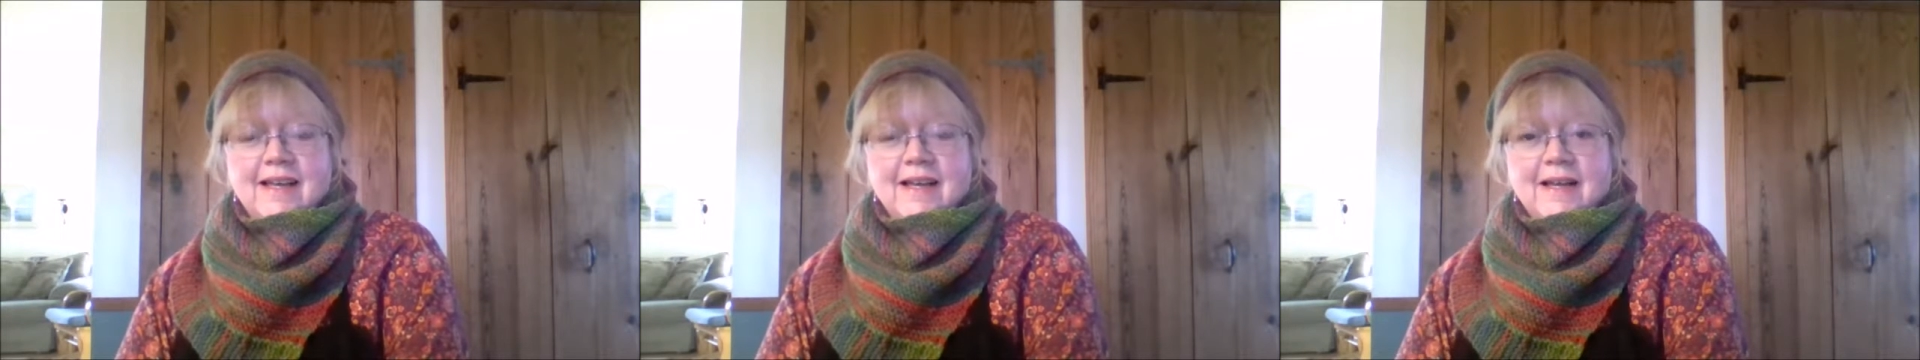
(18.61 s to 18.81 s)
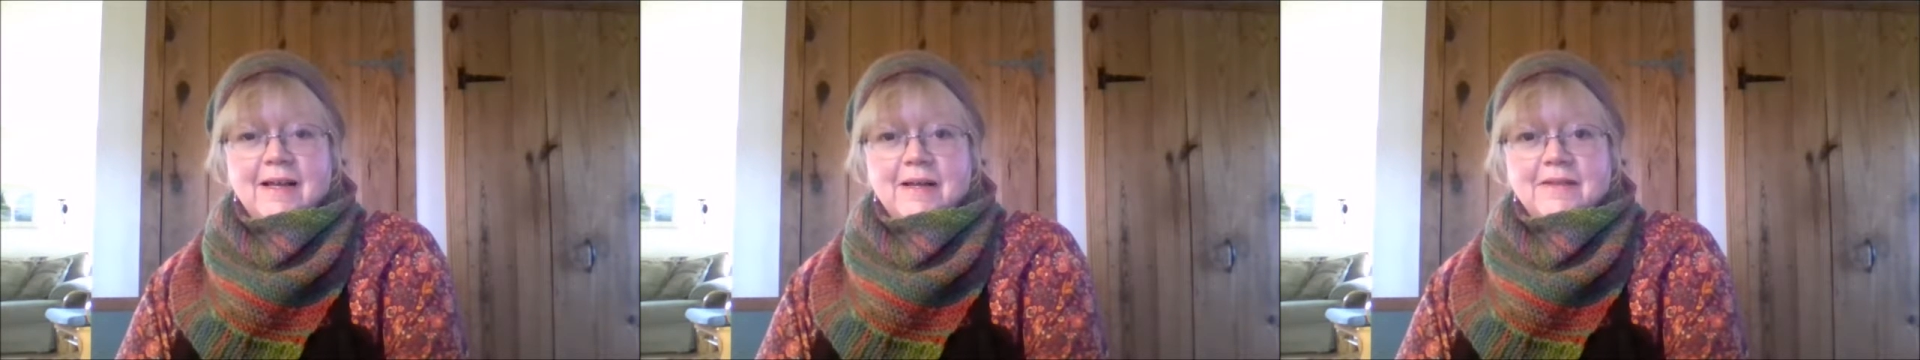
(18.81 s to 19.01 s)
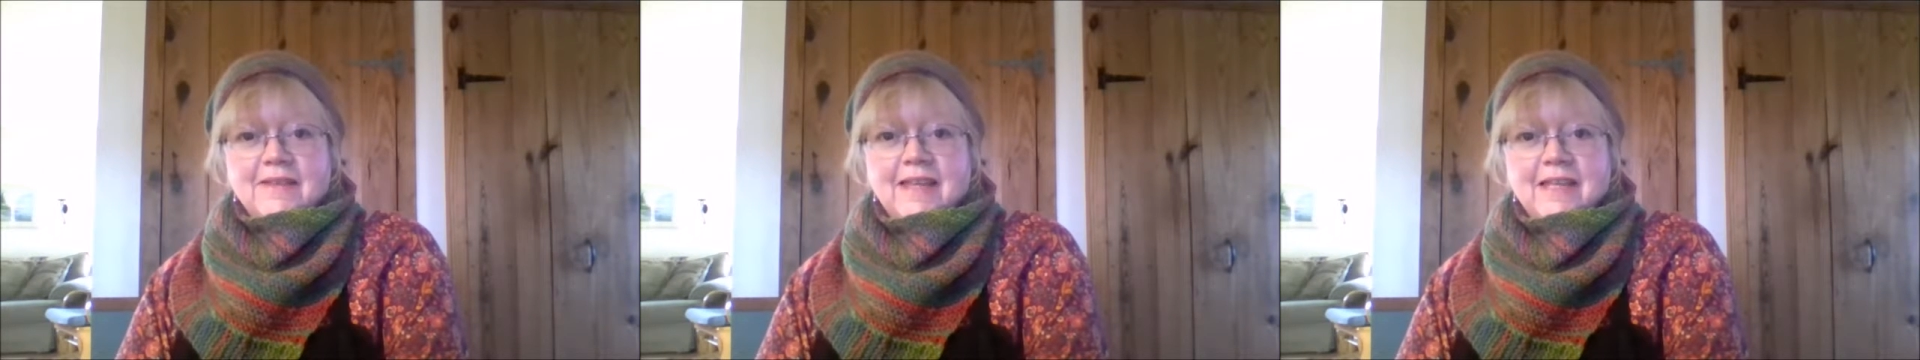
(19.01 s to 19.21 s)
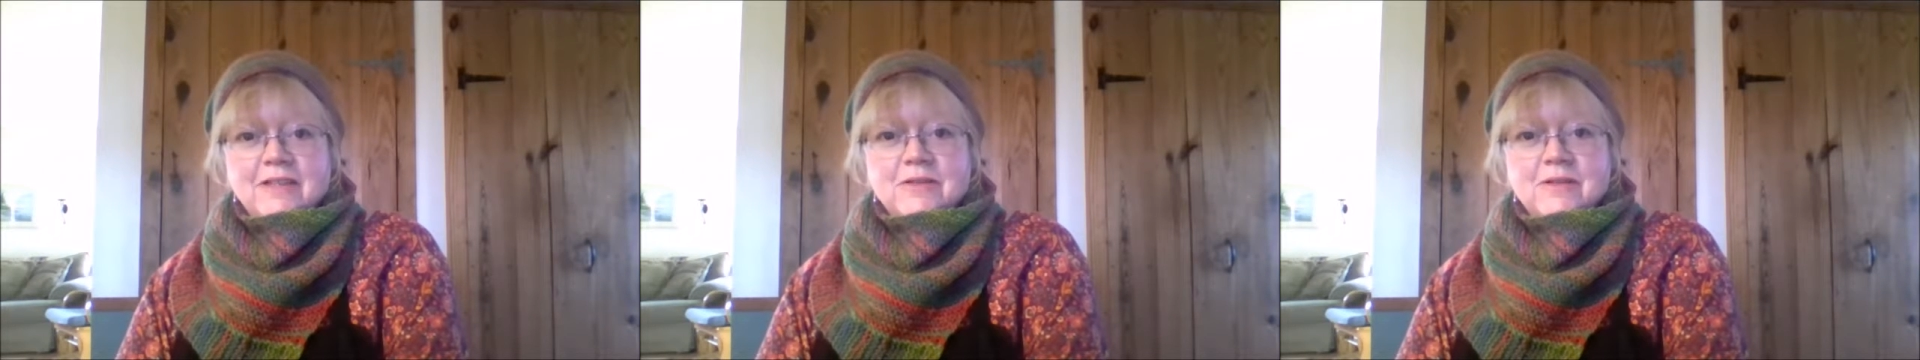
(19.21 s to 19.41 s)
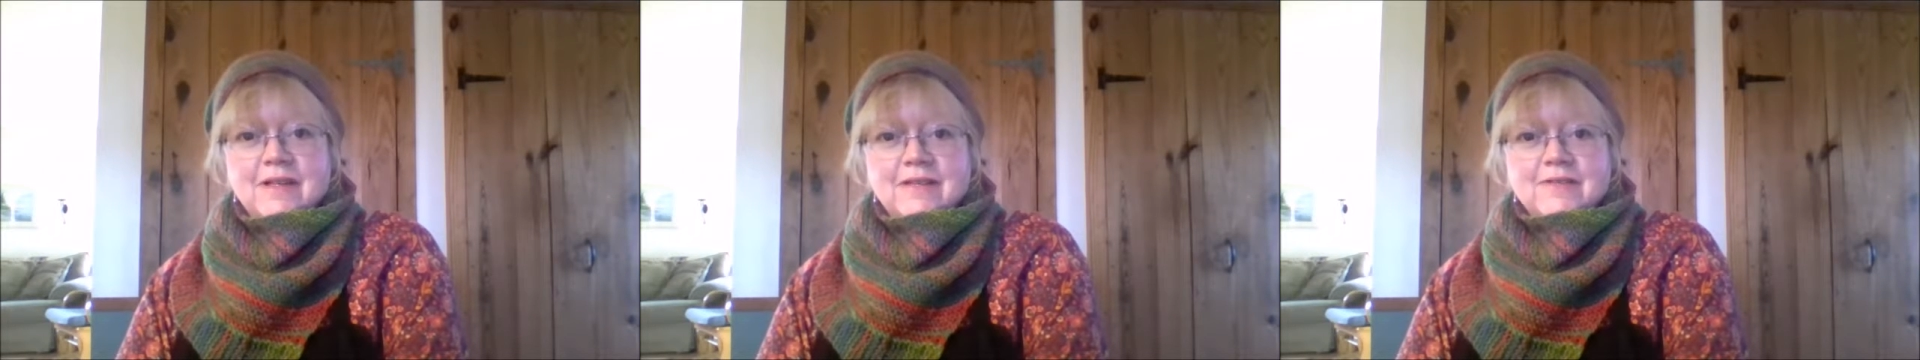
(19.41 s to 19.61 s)

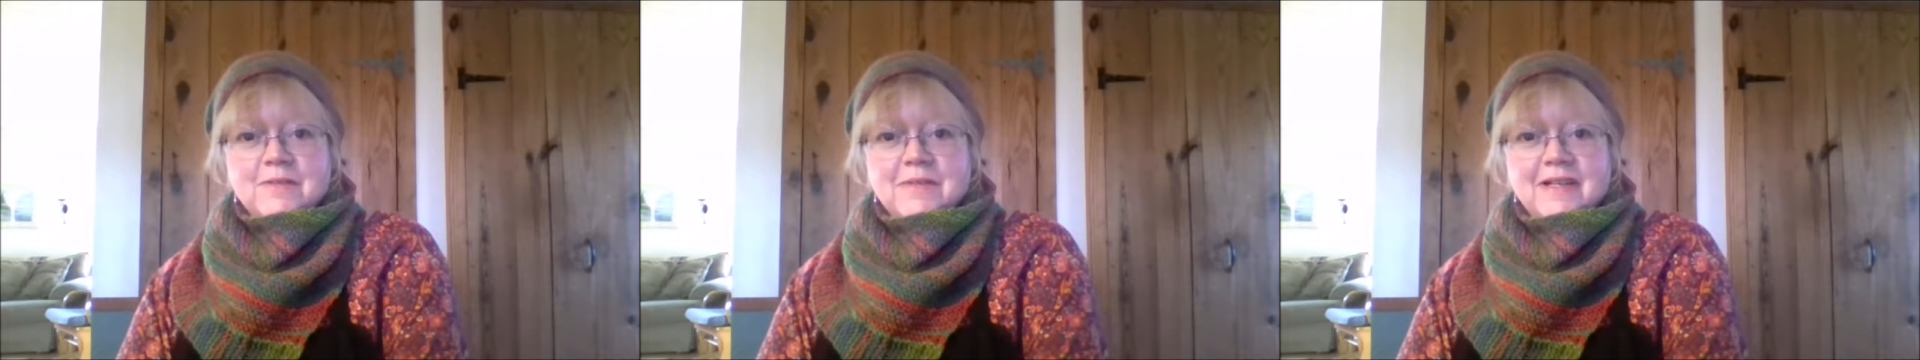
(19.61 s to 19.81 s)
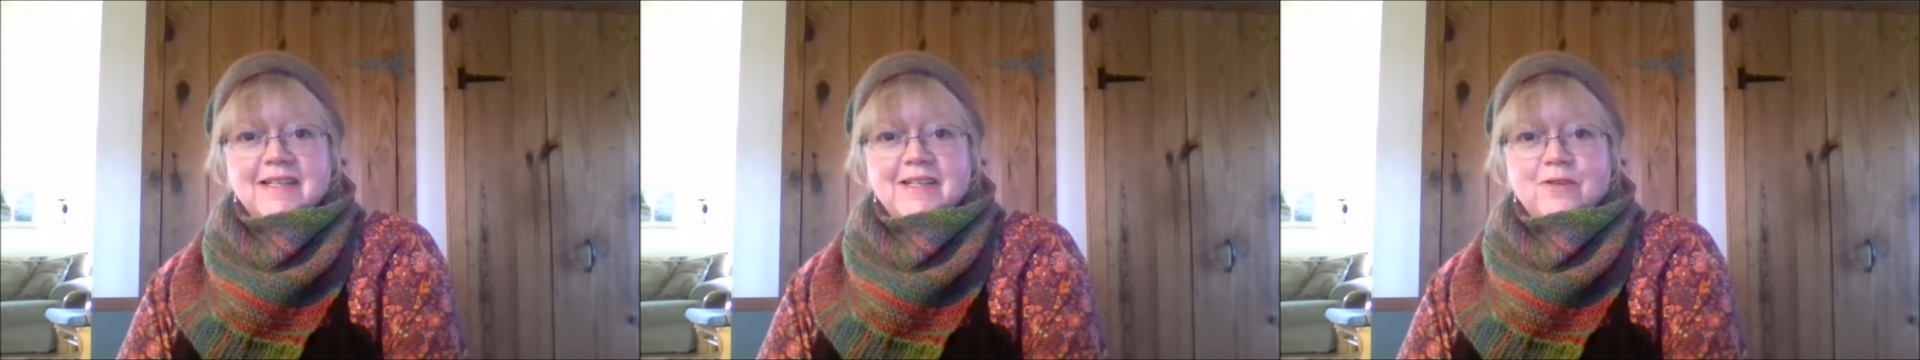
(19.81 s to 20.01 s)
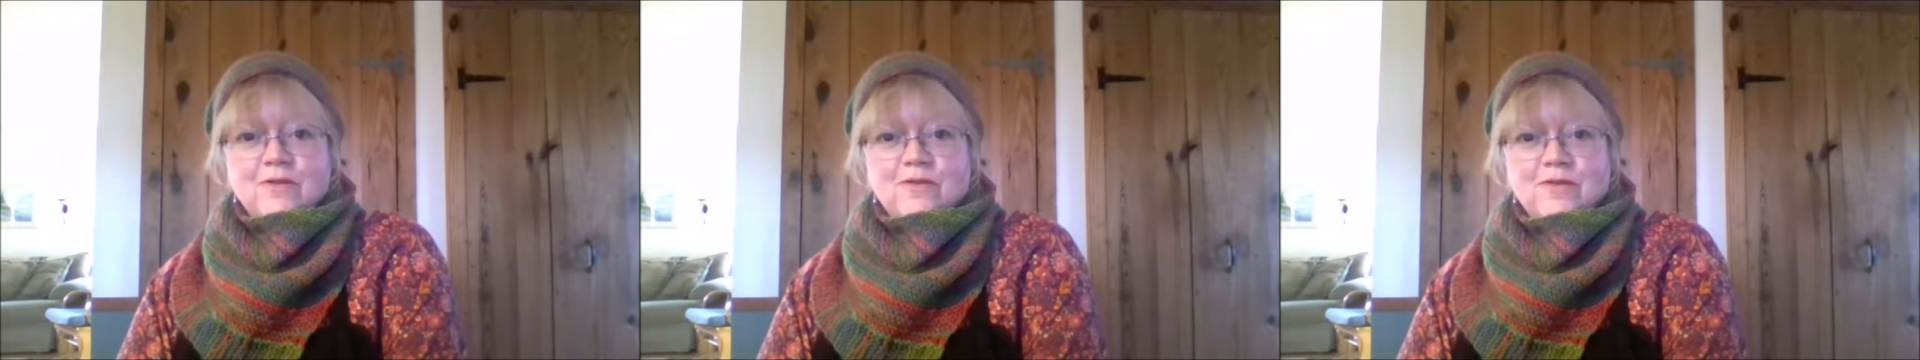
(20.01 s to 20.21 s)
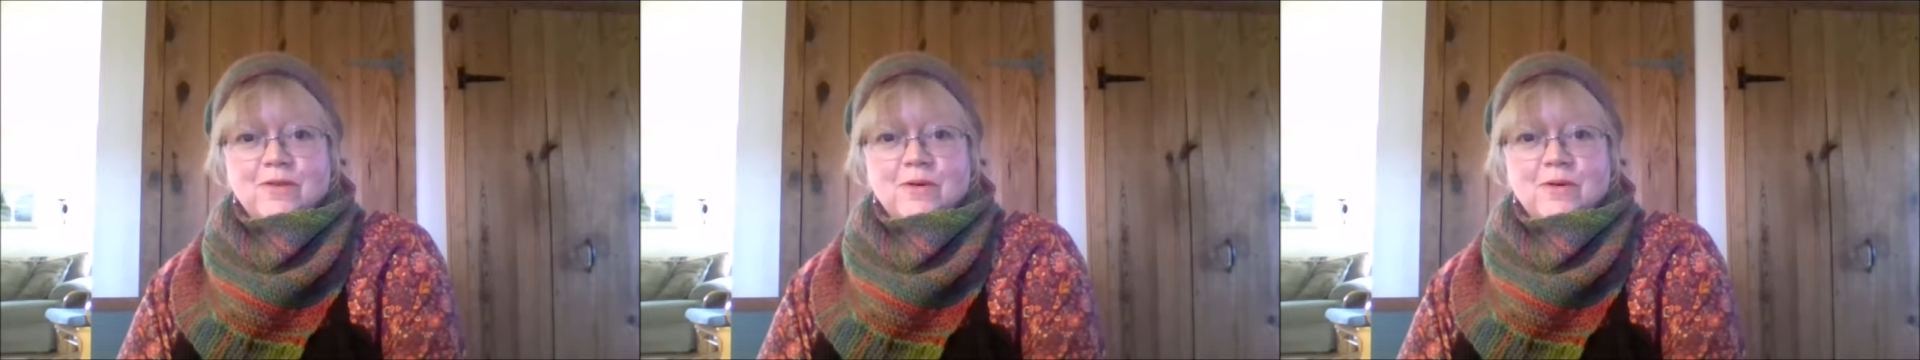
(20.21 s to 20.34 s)
Thank you, everybody,